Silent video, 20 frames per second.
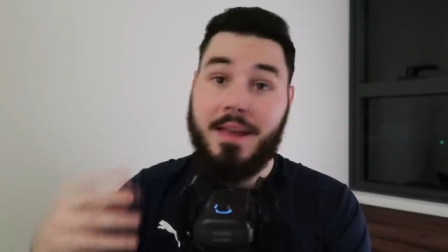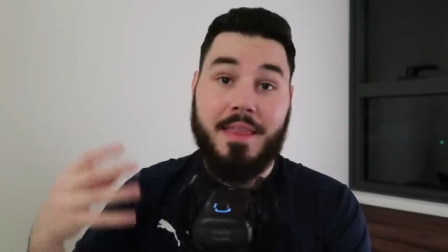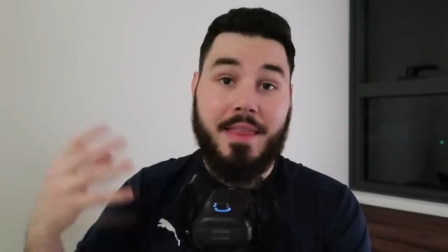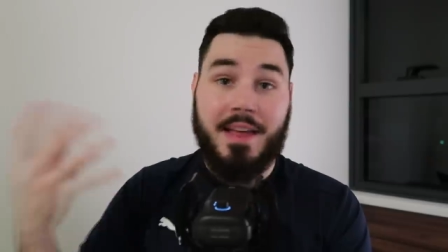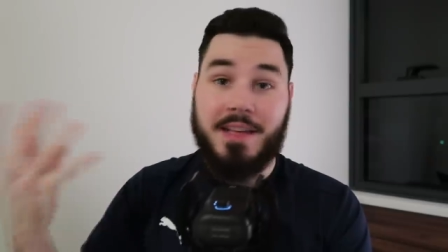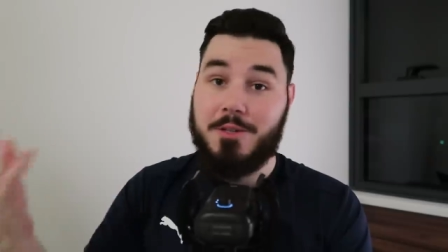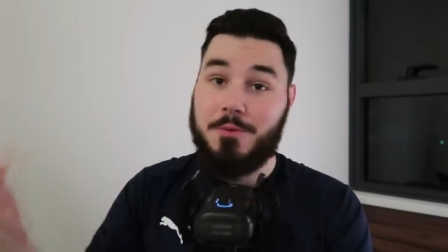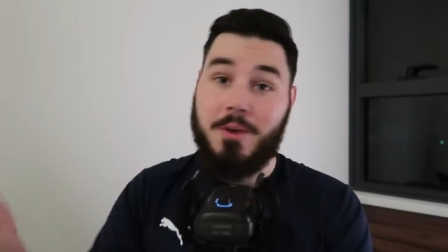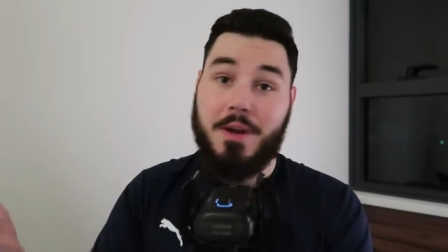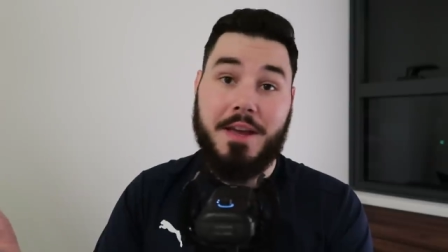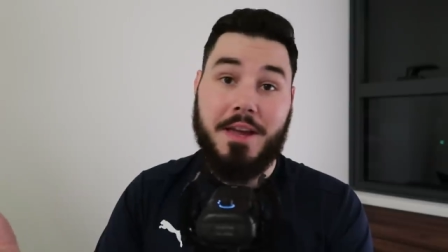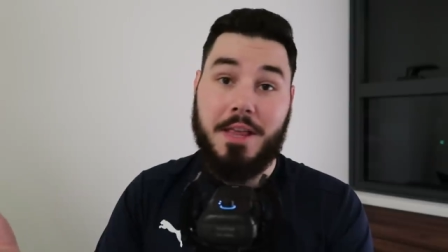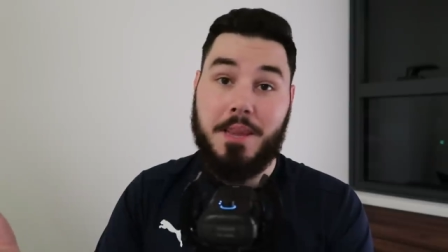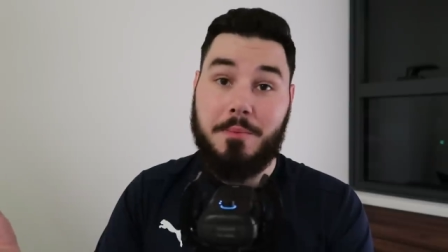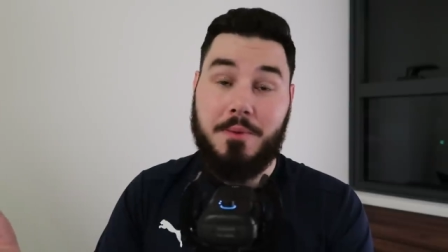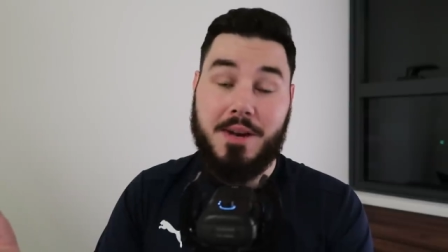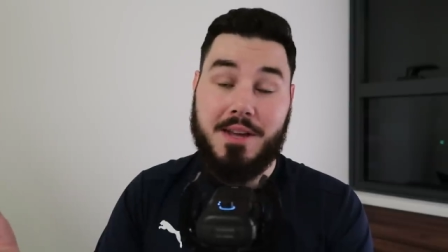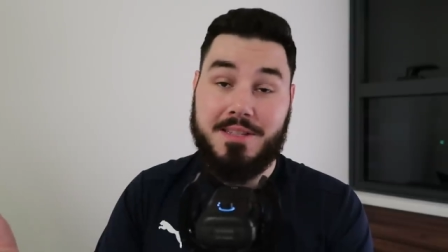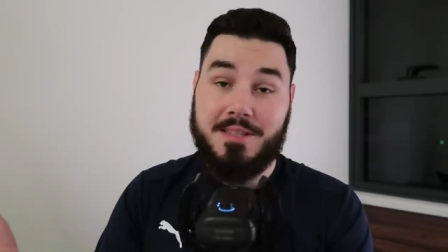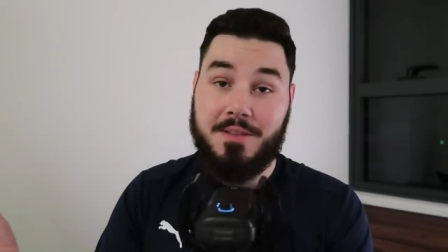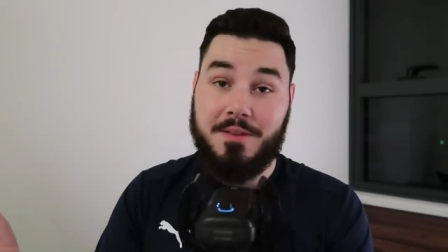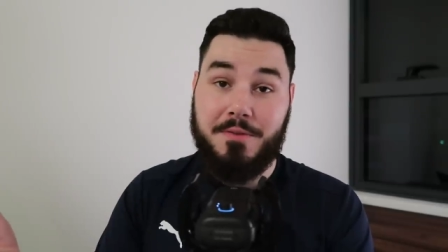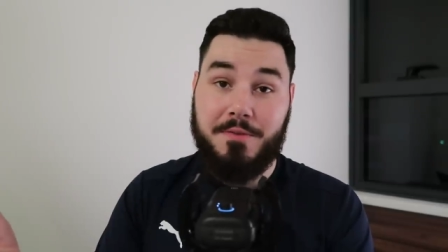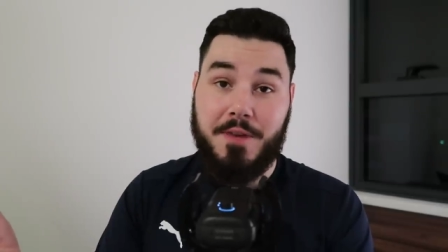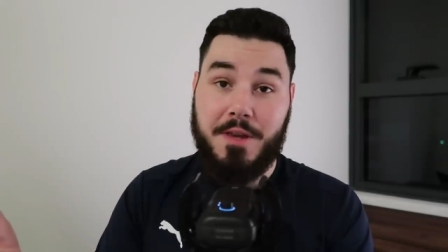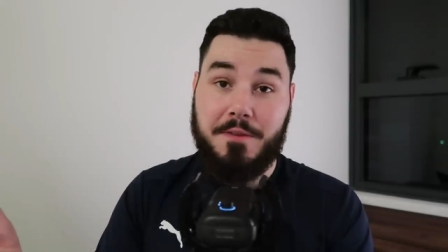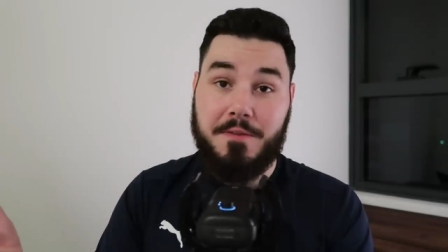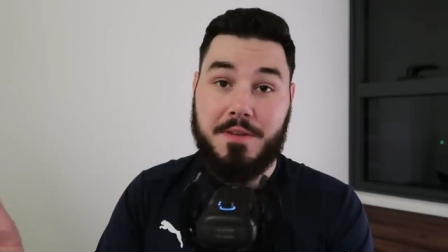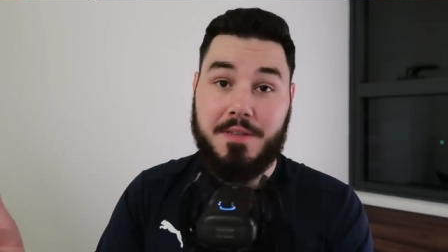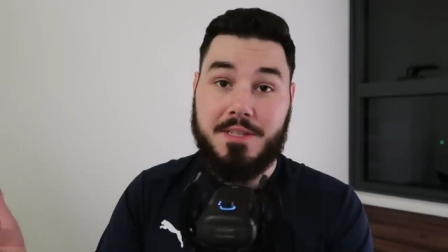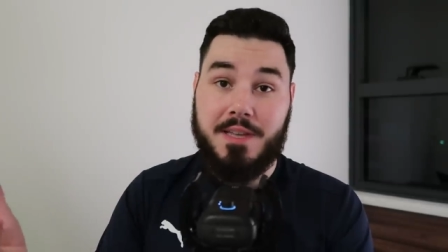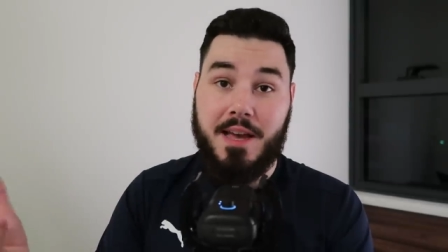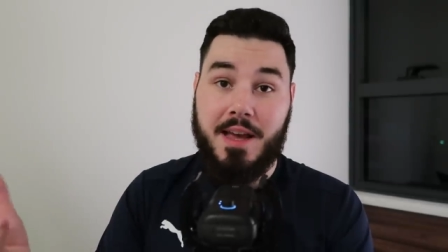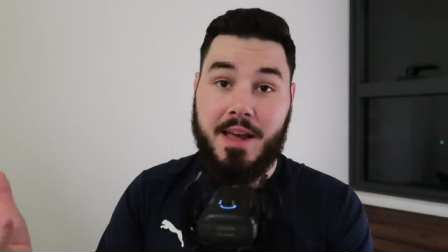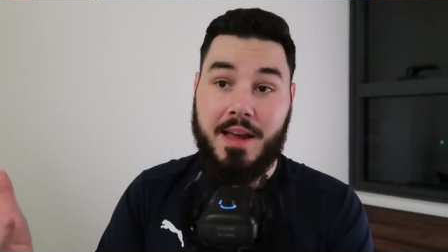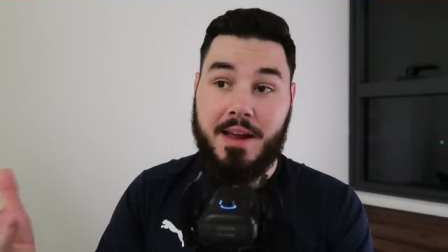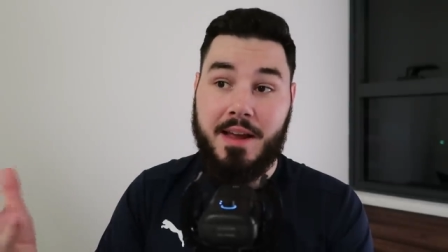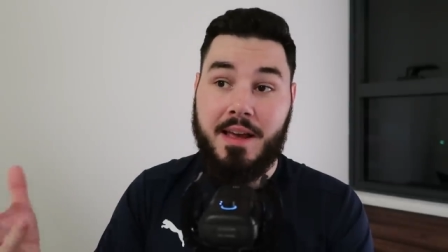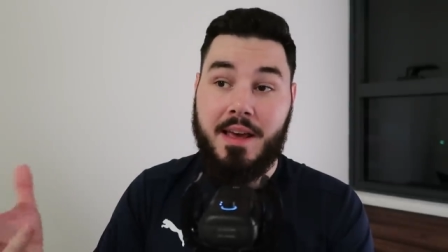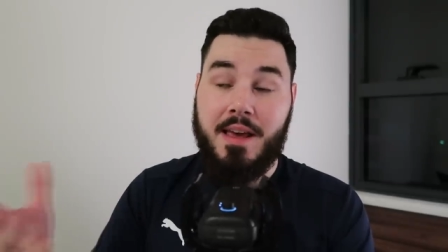That's why I get the president of FIFA
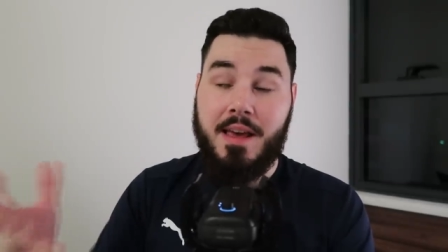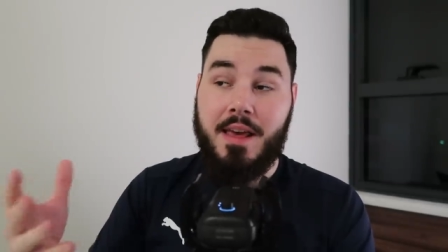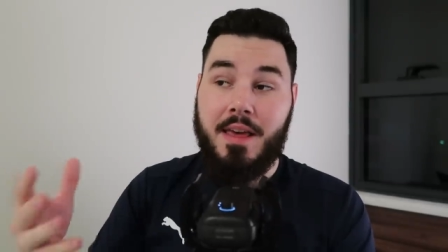saying